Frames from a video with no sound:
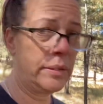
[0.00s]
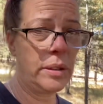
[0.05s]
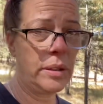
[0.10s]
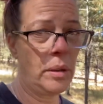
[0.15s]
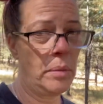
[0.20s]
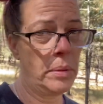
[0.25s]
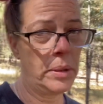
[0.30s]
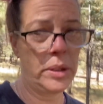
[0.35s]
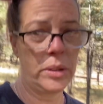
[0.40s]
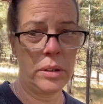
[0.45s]
so
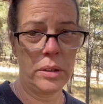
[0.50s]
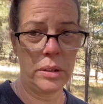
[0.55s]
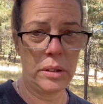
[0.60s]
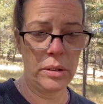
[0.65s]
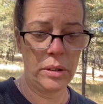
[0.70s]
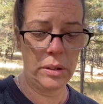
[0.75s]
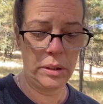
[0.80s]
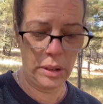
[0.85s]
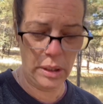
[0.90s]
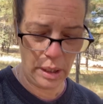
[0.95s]
much to
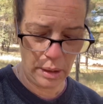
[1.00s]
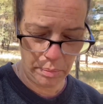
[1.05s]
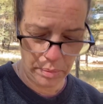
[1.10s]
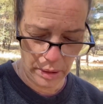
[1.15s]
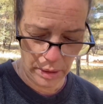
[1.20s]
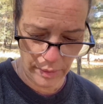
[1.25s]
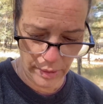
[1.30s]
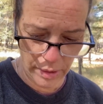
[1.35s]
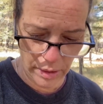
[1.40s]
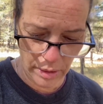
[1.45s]
do today,
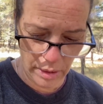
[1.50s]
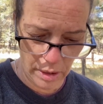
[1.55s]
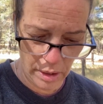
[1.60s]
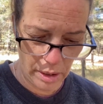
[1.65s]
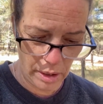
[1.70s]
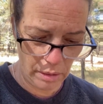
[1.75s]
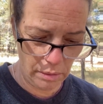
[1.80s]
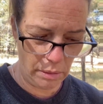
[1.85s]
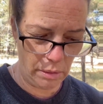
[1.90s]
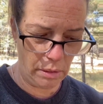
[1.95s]
believe it or
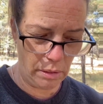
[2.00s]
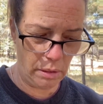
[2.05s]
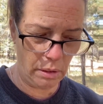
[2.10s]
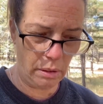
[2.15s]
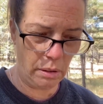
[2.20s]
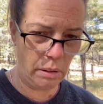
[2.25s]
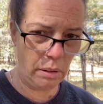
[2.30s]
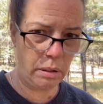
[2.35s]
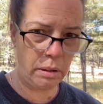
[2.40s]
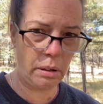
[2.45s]
not.
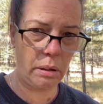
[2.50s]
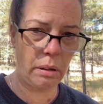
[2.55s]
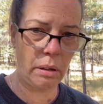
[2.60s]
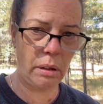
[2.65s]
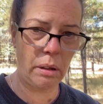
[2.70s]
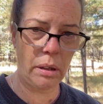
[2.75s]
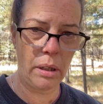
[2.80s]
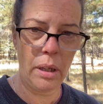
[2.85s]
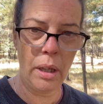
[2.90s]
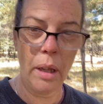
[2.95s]

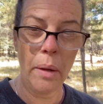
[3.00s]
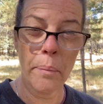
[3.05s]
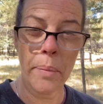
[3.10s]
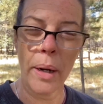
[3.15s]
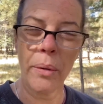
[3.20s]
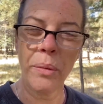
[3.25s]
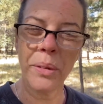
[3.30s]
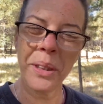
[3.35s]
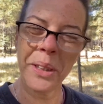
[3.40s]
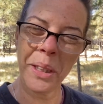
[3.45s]
Ugh! But
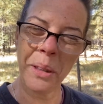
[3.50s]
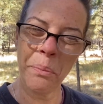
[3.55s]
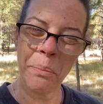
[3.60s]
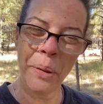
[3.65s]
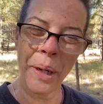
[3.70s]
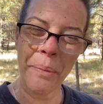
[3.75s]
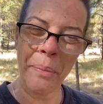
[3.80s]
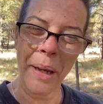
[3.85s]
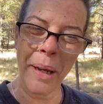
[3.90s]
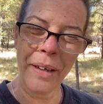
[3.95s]
I will sit and
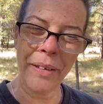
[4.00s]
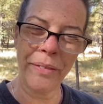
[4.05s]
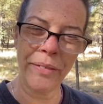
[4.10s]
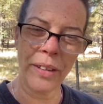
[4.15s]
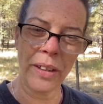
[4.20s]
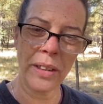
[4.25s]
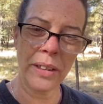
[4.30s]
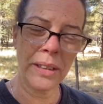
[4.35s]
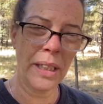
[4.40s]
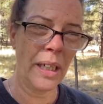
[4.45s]
pray about it
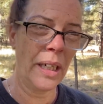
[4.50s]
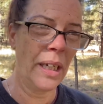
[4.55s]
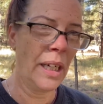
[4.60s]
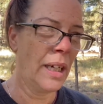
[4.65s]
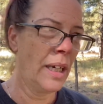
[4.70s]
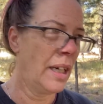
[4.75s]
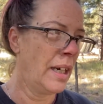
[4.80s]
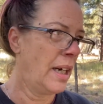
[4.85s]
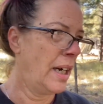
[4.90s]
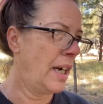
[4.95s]
first.
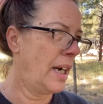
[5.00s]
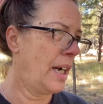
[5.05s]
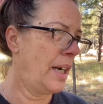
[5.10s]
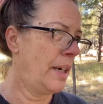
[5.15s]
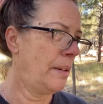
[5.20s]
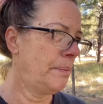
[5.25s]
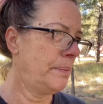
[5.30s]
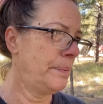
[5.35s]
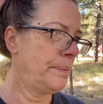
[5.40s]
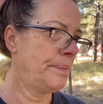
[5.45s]

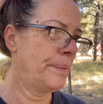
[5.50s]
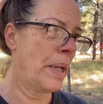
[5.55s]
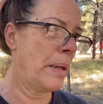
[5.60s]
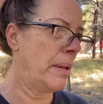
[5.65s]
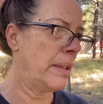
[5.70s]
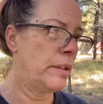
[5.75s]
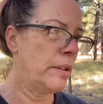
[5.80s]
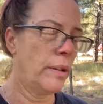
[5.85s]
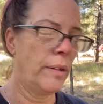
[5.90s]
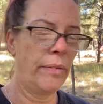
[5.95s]
Um, I
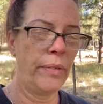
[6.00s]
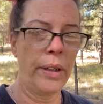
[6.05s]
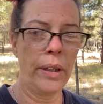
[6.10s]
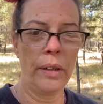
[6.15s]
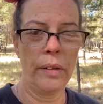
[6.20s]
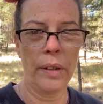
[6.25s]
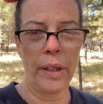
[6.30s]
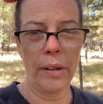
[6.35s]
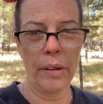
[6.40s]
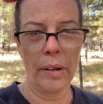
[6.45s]
might do a
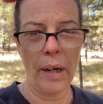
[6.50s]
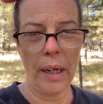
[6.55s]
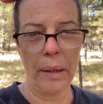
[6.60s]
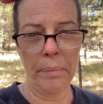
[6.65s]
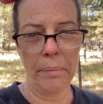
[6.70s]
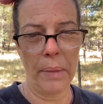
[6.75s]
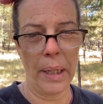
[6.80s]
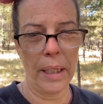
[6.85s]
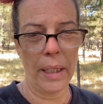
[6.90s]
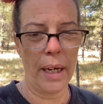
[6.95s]
video later. I
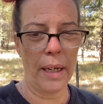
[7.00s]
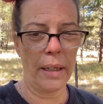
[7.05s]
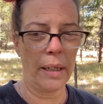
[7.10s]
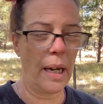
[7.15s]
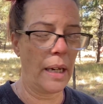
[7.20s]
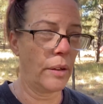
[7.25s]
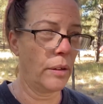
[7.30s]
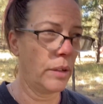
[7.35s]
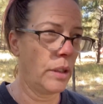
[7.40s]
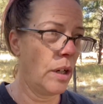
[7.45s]
might not.
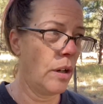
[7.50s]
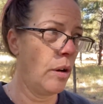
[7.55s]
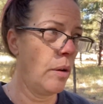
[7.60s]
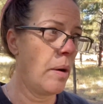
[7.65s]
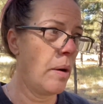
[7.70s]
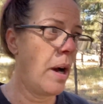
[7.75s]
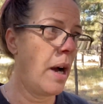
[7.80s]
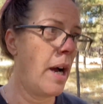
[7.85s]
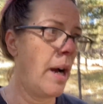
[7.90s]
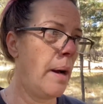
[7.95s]
I don't know.
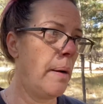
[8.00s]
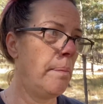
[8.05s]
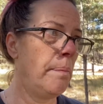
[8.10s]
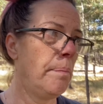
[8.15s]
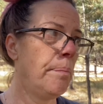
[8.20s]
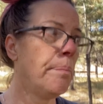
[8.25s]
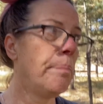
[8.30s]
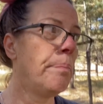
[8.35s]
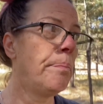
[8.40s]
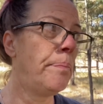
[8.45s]
Um,
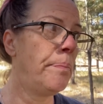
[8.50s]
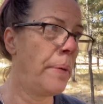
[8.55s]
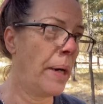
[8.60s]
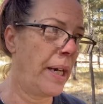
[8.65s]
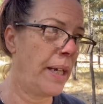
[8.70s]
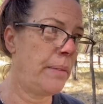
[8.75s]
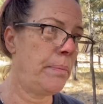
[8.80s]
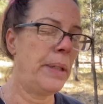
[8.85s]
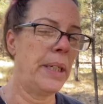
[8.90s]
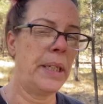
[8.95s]

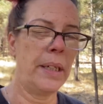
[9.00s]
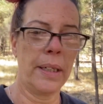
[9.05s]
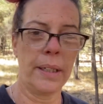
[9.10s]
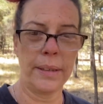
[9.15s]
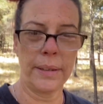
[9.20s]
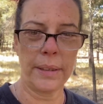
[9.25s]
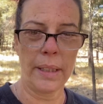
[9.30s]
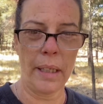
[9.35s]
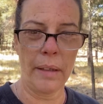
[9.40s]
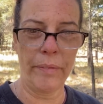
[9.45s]
but
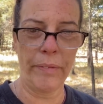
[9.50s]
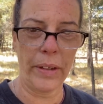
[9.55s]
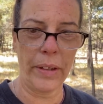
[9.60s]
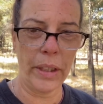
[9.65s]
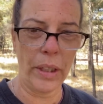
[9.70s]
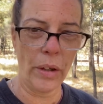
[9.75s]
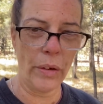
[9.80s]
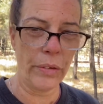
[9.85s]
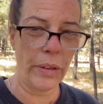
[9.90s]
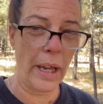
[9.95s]
because the
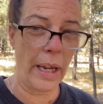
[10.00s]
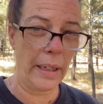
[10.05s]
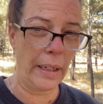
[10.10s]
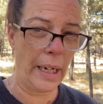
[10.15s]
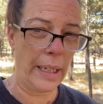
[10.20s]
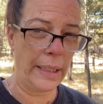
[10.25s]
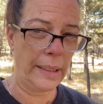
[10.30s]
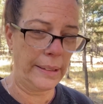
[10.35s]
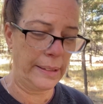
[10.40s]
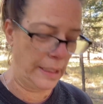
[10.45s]
video that
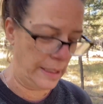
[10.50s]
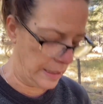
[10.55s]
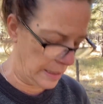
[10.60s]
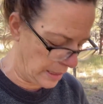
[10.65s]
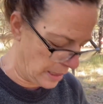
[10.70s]
I did,